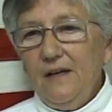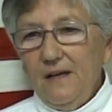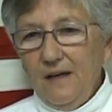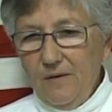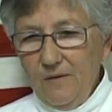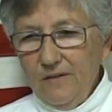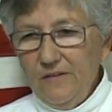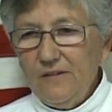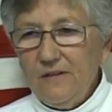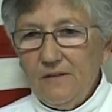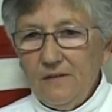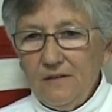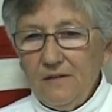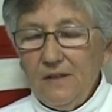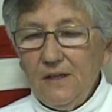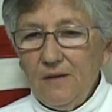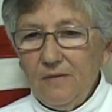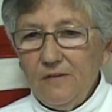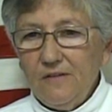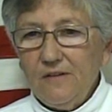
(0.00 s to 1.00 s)
I was
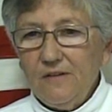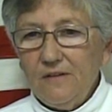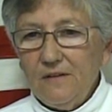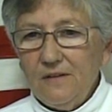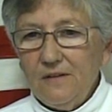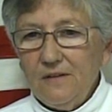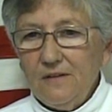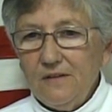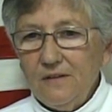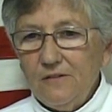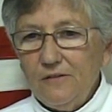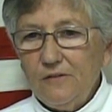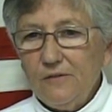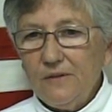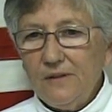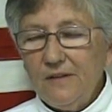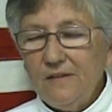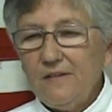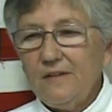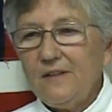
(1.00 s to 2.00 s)
still I was still a yeah.
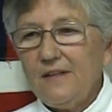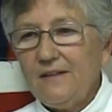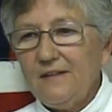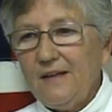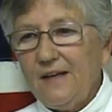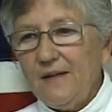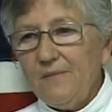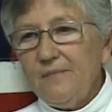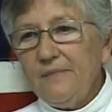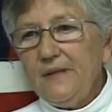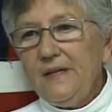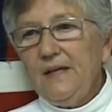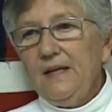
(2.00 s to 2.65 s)
stewardess at that time,